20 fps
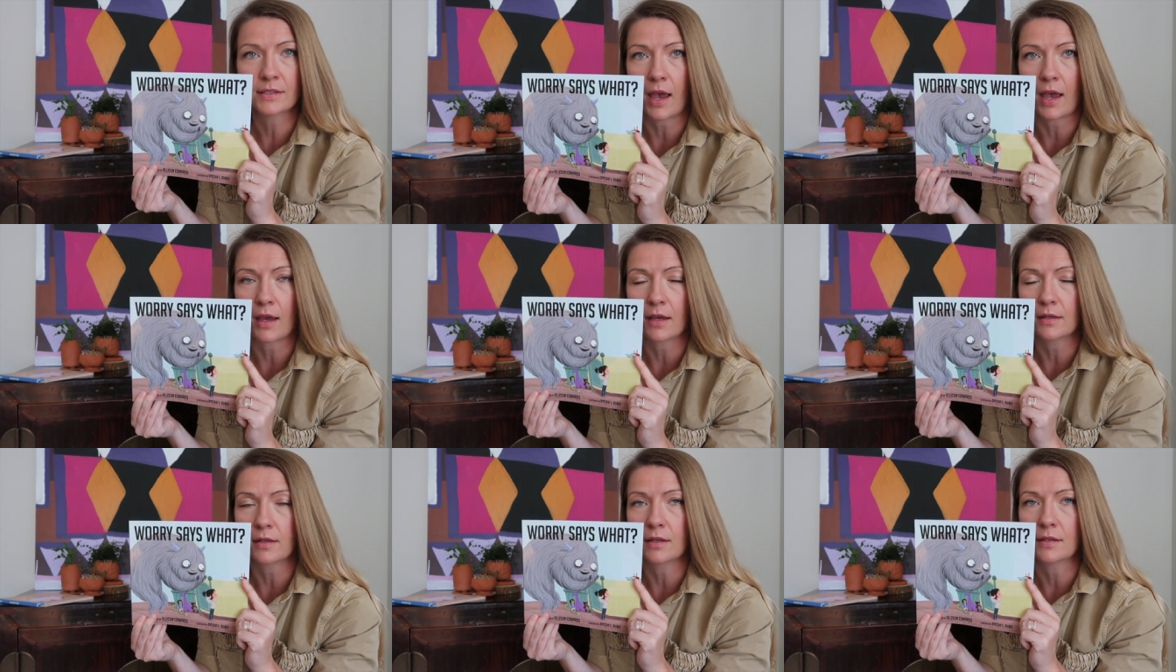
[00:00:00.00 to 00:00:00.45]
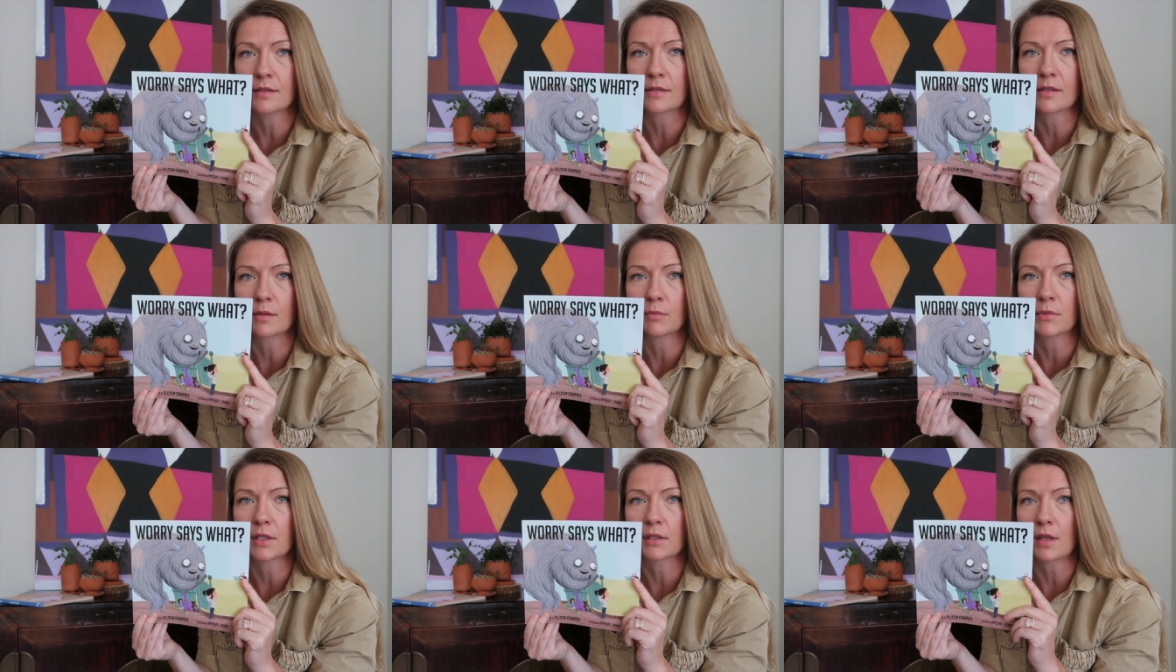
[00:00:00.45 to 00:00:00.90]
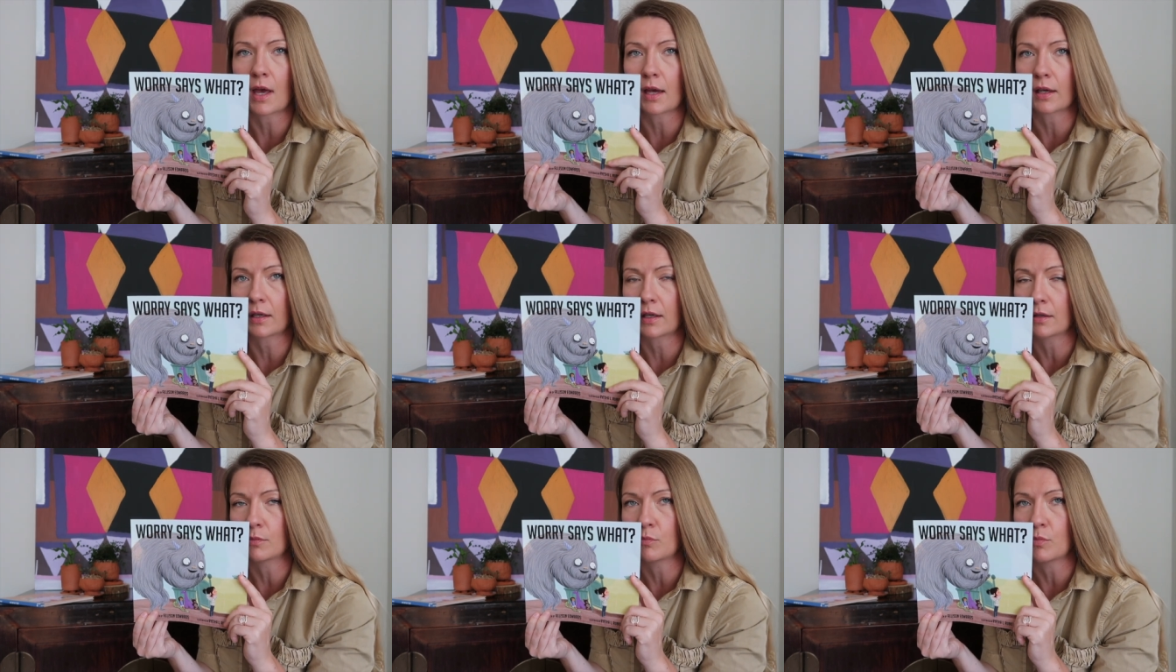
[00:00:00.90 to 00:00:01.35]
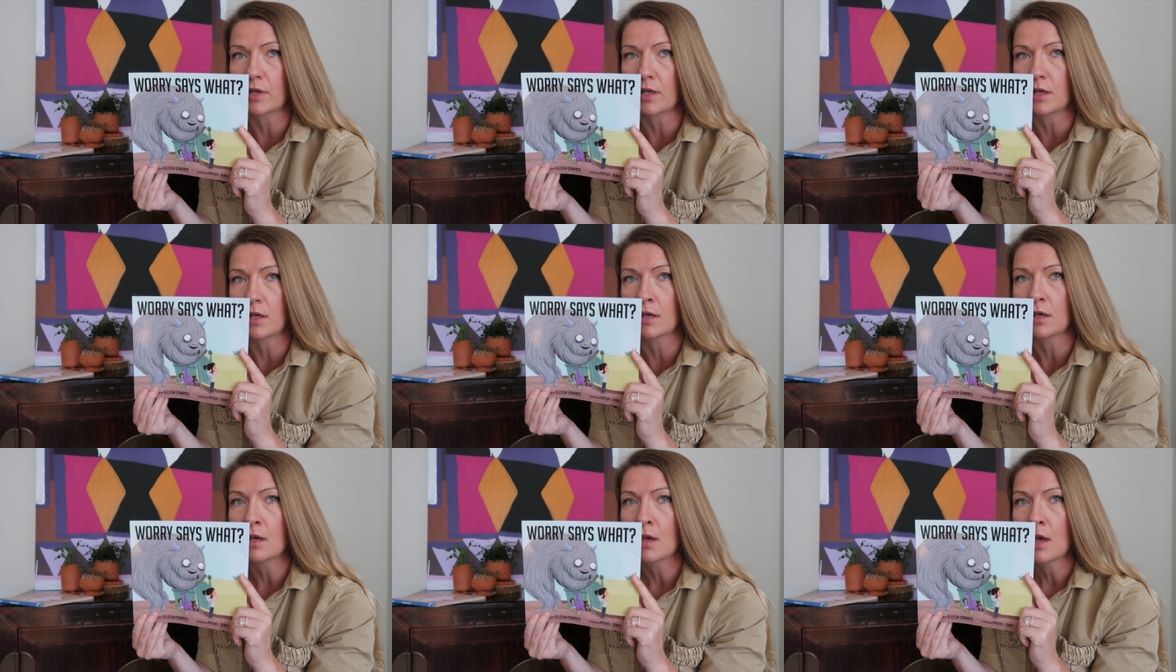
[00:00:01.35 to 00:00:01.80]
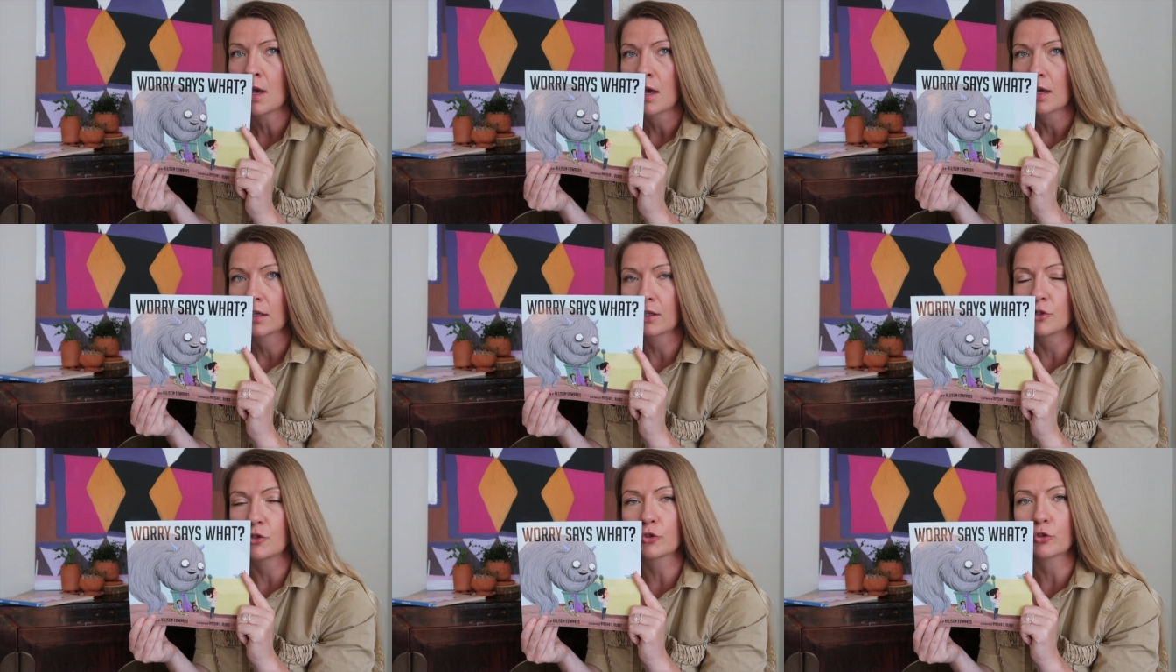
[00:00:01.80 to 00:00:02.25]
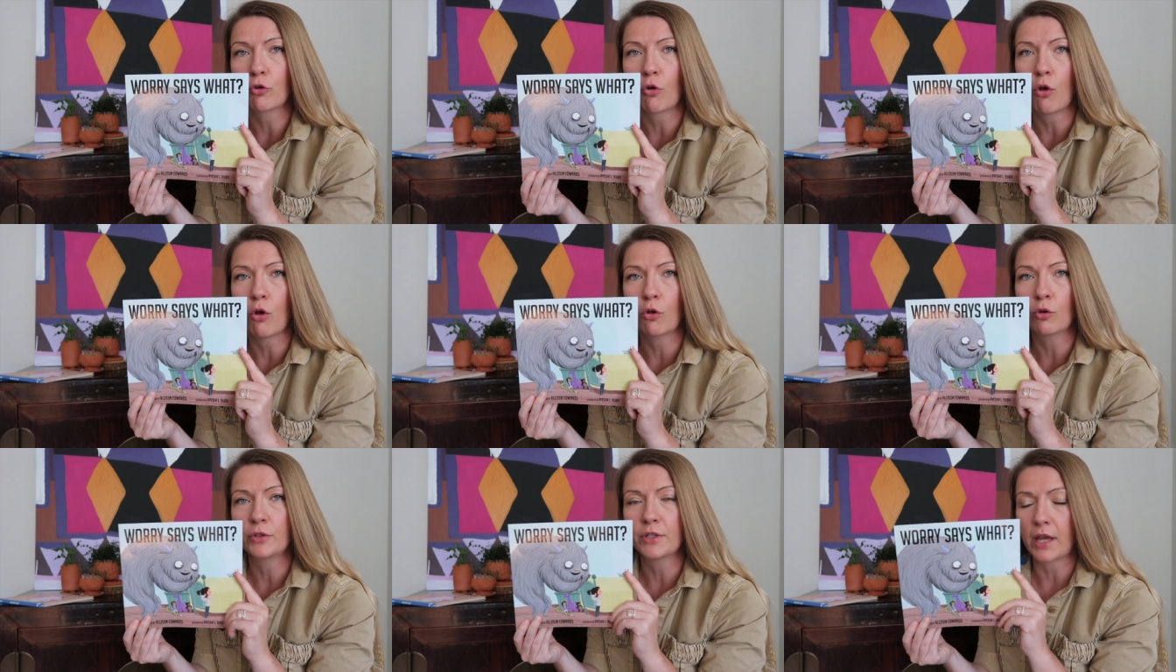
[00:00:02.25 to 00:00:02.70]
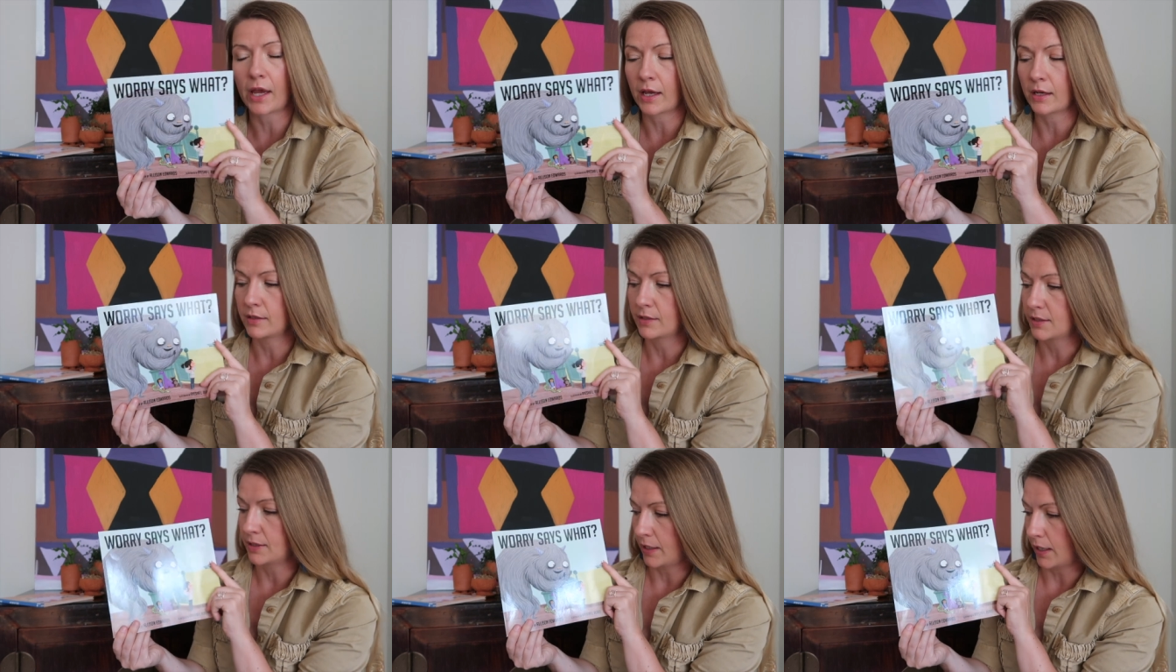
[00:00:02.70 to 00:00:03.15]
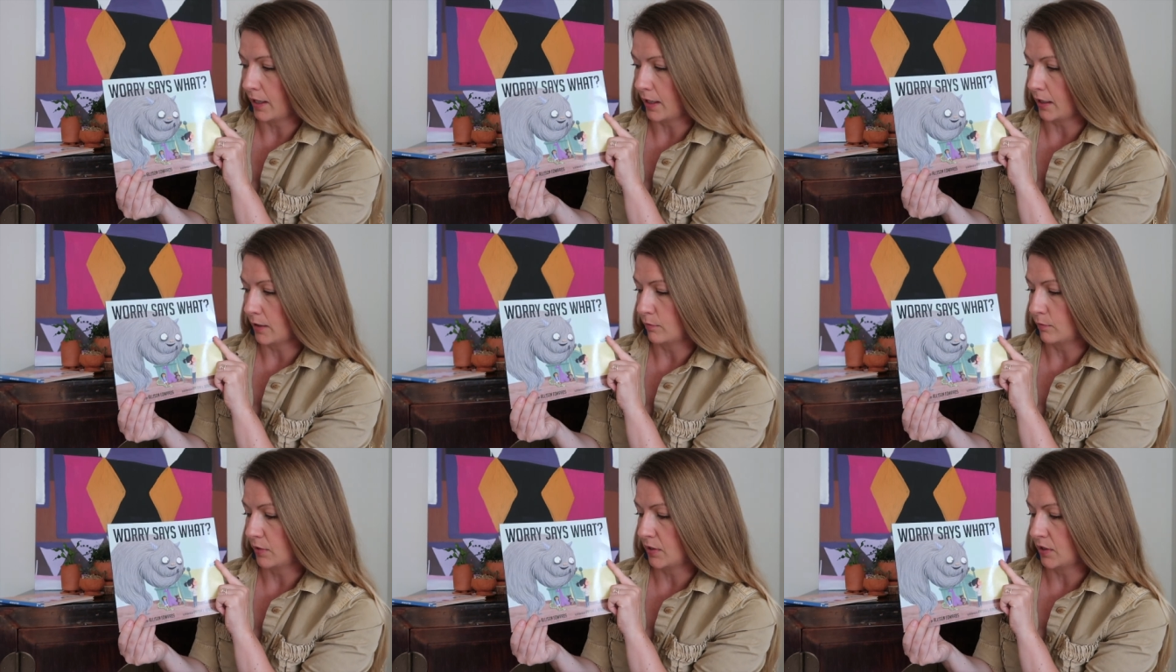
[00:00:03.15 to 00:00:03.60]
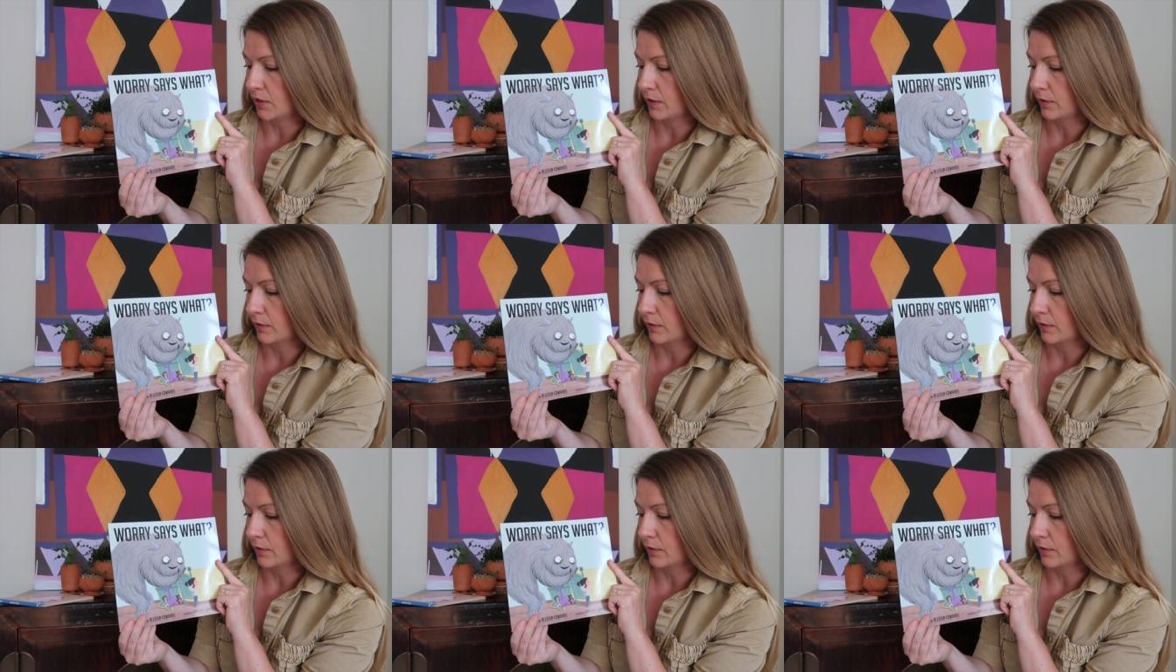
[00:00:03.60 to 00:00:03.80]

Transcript: and it's something that can be controlled and tamed.